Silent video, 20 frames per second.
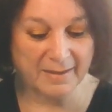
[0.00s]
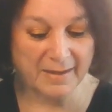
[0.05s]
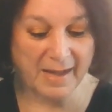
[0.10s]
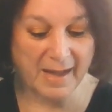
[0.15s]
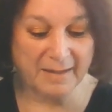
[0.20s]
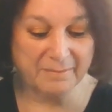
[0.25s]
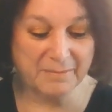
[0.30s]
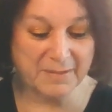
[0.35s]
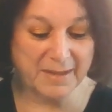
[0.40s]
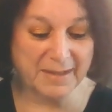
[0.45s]

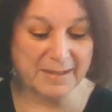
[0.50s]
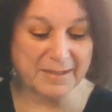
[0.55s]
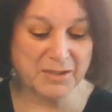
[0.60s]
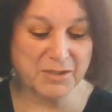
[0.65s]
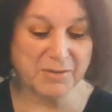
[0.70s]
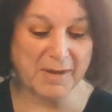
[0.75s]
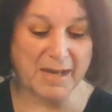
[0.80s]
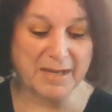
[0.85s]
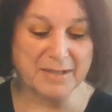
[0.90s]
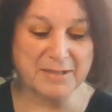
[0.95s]
I'm going to
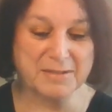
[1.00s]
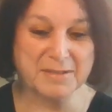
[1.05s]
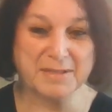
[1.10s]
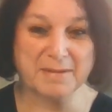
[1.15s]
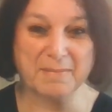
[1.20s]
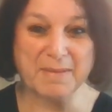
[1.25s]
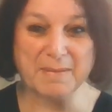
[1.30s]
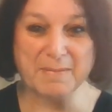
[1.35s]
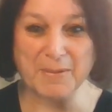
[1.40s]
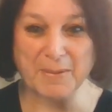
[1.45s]
try to do
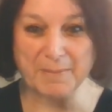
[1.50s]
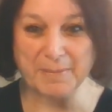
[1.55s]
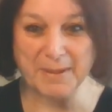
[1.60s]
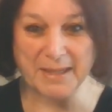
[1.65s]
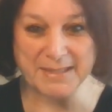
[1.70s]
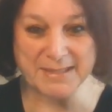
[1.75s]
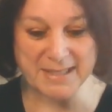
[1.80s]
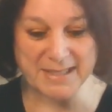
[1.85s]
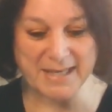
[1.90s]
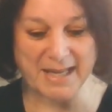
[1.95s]
something more
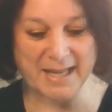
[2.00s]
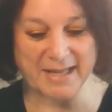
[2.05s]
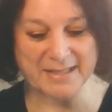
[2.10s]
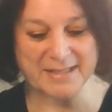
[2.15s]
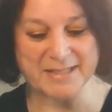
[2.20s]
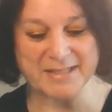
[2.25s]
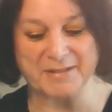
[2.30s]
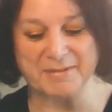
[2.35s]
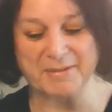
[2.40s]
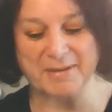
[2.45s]
pleasant
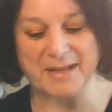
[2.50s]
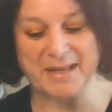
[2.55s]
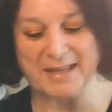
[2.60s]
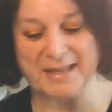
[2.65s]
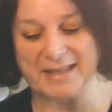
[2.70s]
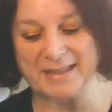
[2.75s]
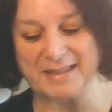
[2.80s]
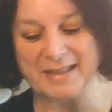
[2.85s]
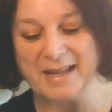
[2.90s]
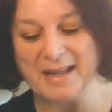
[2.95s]
next
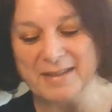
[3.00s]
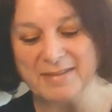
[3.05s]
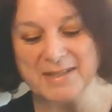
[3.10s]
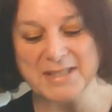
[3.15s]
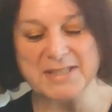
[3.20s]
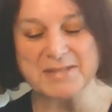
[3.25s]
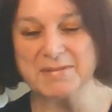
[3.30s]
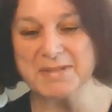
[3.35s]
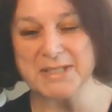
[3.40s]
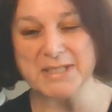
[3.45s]
week.
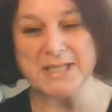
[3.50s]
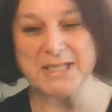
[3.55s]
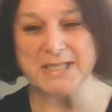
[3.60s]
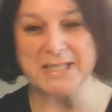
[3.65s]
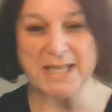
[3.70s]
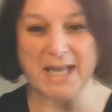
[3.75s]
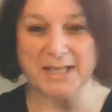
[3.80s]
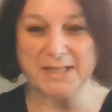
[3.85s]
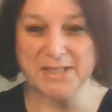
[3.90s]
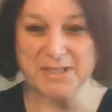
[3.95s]
This was an
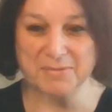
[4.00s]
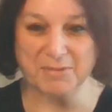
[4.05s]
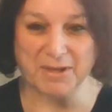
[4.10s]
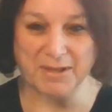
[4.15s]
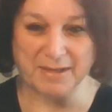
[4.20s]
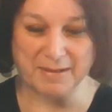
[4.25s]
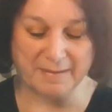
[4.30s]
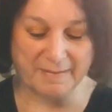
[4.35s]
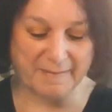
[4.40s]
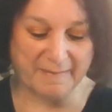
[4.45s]
intense
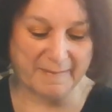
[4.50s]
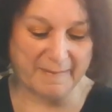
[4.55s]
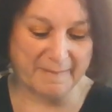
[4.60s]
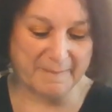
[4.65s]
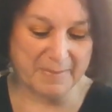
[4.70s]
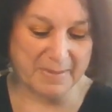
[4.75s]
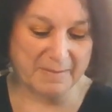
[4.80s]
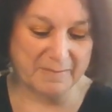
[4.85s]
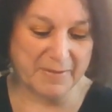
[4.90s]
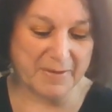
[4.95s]
one, a
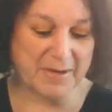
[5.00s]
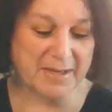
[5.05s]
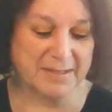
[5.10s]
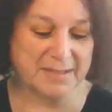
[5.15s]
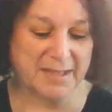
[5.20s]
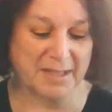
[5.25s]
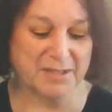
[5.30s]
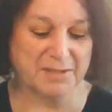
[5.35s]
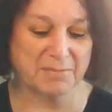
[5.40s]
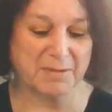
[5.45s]
very
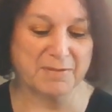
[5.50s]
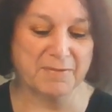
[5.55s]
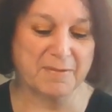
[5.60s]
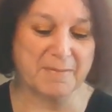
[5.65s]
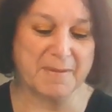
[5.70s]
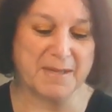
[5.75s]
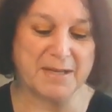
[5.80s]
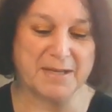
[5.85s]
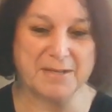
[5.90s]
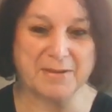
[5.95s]
intense one for
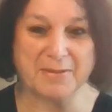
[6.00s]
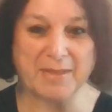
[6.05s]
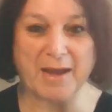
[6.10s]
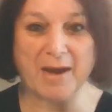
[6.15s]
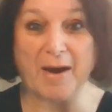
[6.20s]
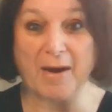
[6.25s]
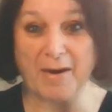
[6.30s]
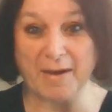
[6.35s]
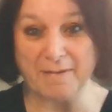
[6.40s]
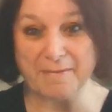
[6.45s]
me to do. They
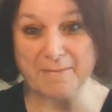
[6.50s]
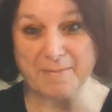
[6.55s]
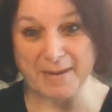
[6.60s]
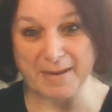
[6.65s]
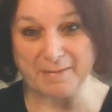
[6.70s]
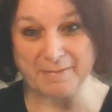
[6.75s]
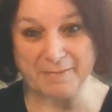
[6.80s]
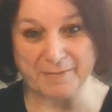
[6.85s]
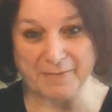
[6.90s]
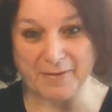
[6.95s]
all have
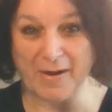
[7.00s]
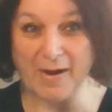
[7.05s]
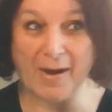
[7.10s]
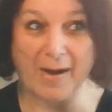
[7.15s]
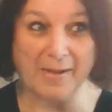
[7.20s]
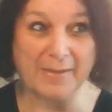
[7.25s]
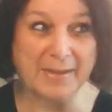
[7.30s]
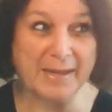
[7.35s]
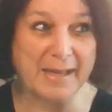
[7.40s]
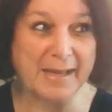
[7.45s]
been, for
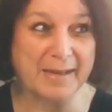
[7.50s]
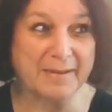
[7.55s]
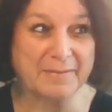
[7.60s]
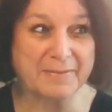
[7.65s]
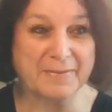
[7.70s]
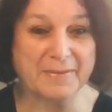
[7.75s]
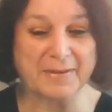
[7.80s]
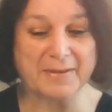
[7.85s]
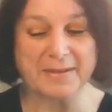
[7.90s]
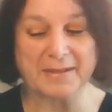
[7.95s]
Hawley and
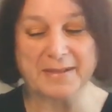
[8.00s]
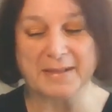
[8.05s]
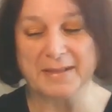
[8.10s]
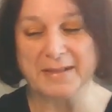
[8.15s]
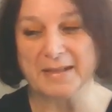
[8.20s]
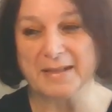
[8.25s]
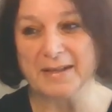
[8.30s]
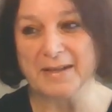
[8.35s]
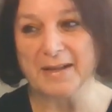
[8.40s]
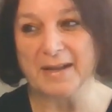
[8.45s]
for
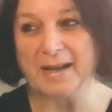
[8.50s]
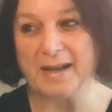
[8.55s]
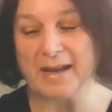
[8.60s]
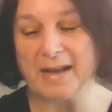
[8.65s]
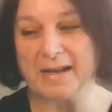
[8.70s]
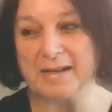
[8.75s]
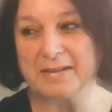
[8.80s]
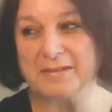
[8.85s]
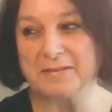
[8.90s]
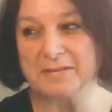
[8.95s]

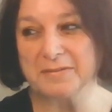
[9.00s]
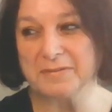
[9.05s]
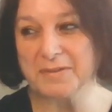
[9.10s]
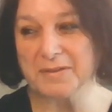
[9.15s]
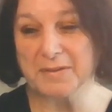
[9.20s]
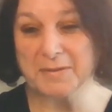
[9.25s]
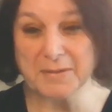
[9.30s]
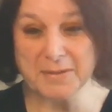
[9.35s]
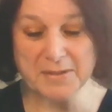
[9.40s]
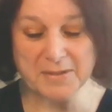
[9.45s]

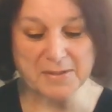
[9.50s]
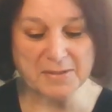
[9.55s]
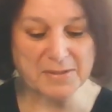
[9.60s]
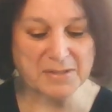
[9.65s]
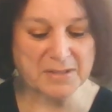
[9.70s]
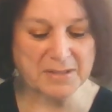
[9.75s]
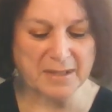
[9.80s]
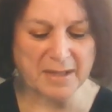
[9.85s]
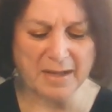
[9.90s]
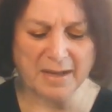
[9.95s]

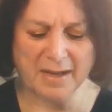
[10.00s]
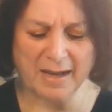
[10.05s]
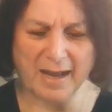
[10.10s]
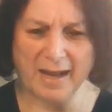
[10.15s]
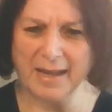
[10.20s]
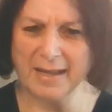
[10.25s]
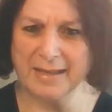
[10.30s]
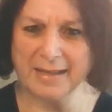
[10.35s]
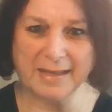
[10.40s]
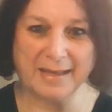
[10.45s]
Cruz,
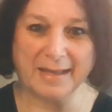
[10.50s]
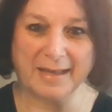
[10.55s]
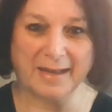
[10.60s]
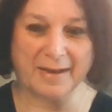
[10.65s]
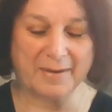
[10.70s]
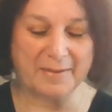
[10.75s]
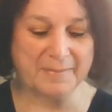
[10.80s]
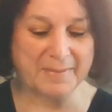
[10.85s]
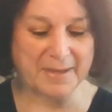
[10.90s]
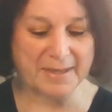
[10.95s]
Eicke.
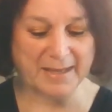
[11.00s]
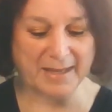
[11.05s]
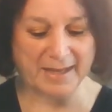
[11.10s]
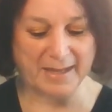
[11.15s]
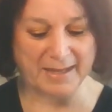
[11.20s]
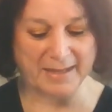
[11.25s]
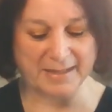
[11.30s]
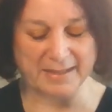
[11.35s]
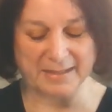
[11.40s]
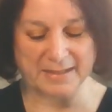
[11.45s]
Oh my
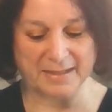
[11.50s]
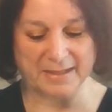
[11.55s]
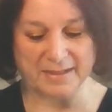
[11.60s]
God.